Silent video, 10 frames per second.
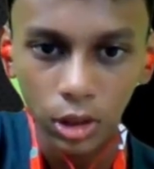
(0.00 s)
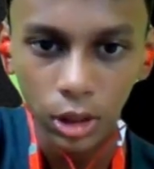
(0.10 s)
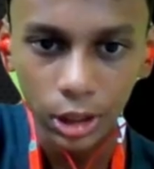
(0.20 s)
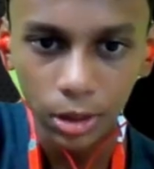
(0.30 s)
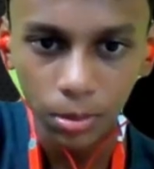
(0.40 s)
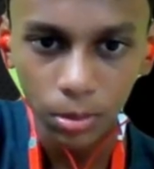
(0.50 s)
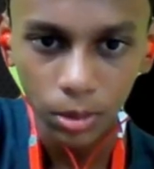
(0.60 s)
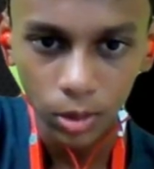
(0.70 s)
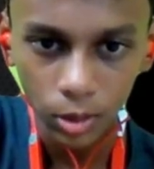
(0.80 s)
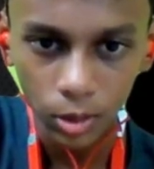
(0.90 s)
It will
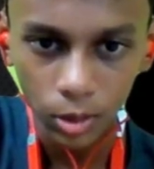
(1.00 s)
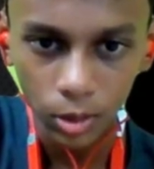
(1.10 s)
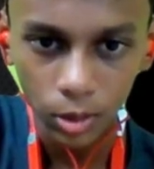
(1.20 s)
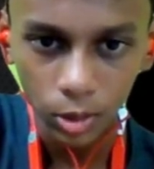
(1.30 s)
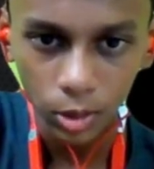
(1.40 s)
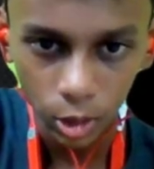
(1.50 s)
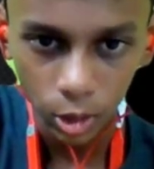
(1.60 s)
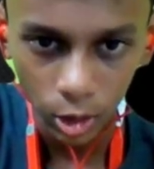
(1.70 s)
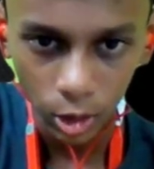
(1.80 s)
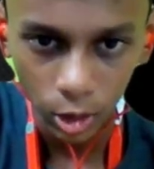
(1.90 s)

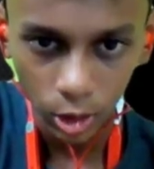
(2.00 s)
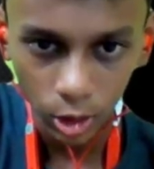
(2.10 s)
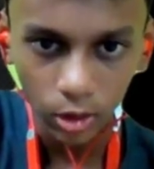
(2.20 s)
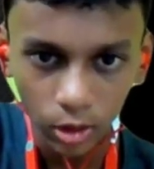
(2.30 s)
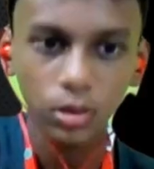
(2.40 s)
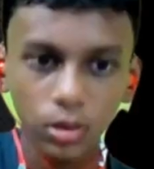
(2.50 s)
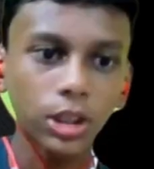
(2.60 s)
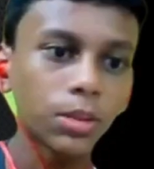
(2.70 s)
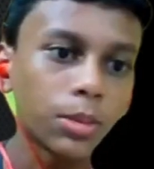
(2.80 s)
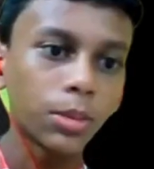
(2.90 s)
be
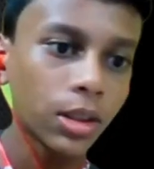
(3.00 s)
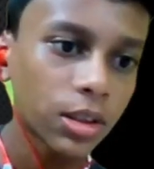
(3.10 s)
this one.